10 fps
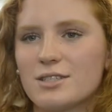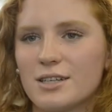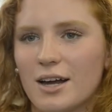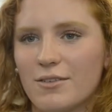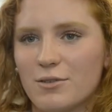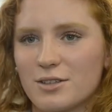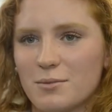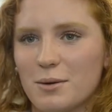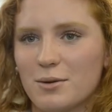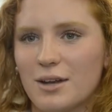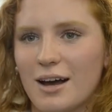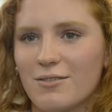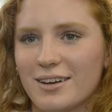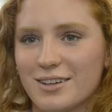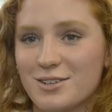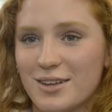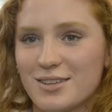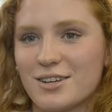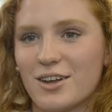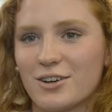Obviously, not everyone's gonna be able to have like a
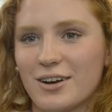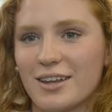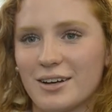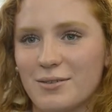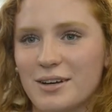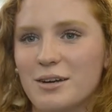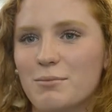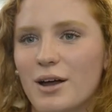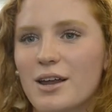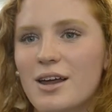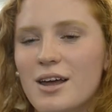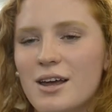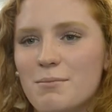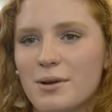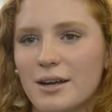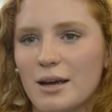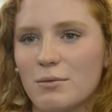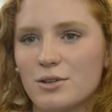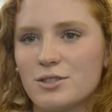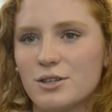$2,000 grant like we did, but
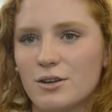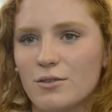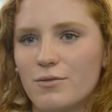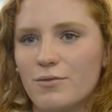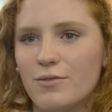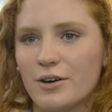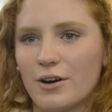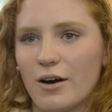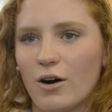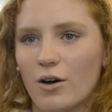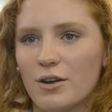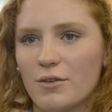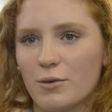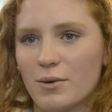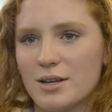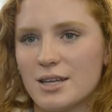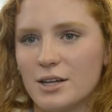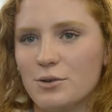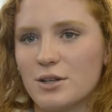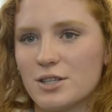being able to figure out all the different
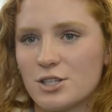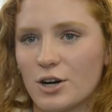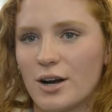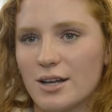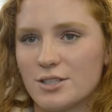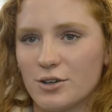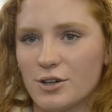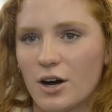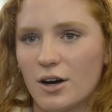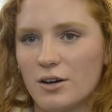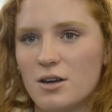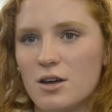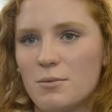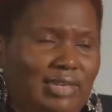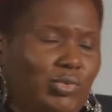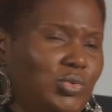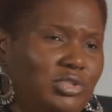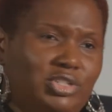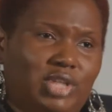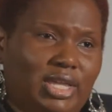ways that you can start as you're young. If we
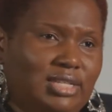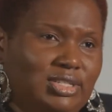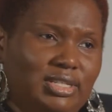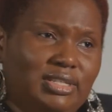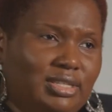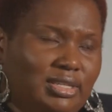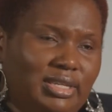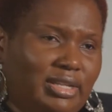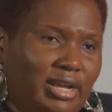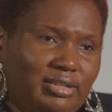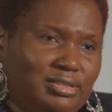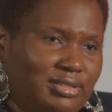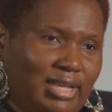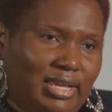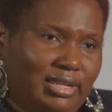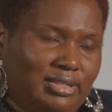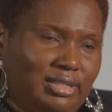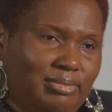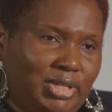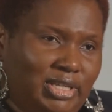want to change anything in our
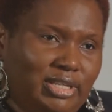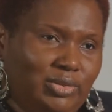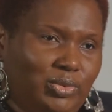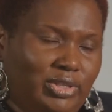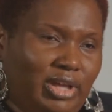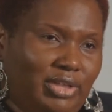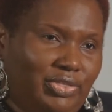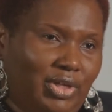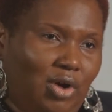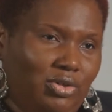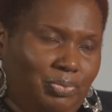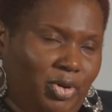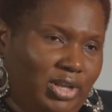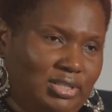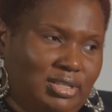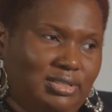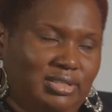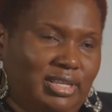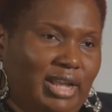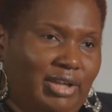society, beginning with our thought
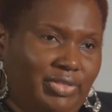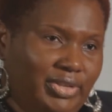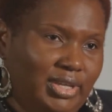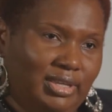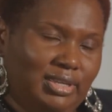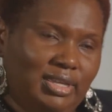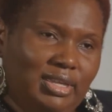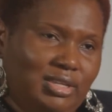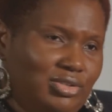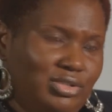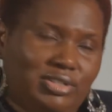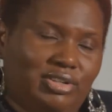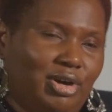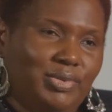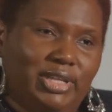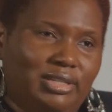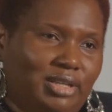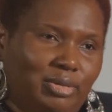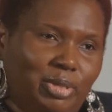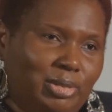processes and our thinking, it's going to start with our
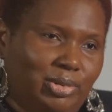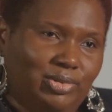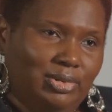young people.